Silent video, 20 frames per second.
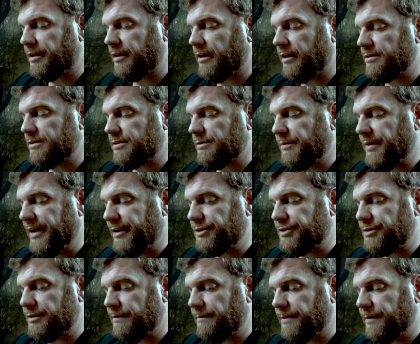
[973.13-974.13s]

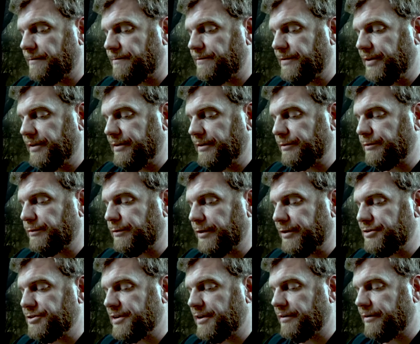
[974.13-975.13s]
consummation of their feelings for
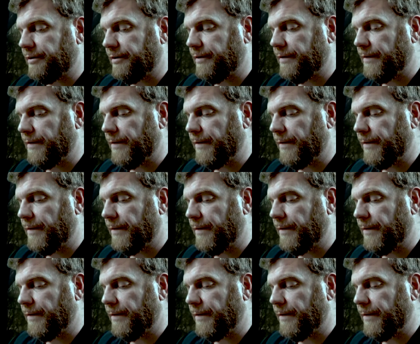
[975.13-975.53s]
each other.